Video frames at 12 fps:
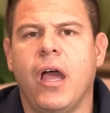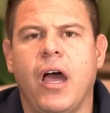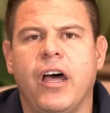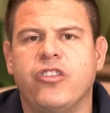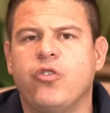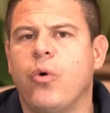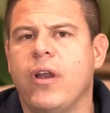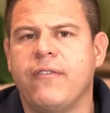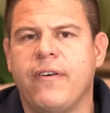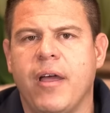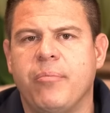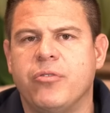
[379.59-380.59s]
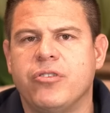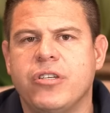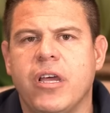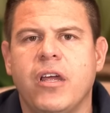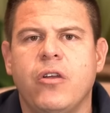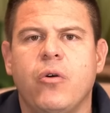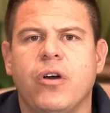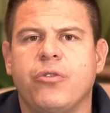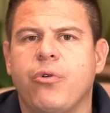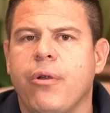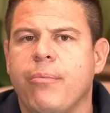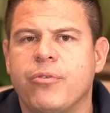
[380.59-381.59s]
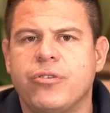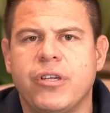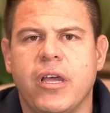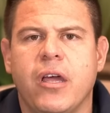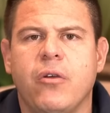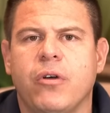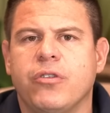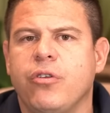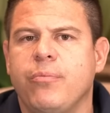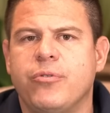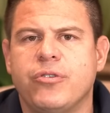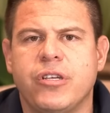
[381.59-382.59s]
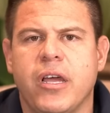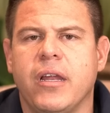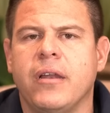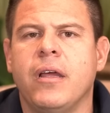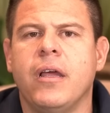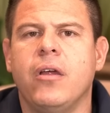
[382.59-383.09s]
at 25% or at 3% or at 2%,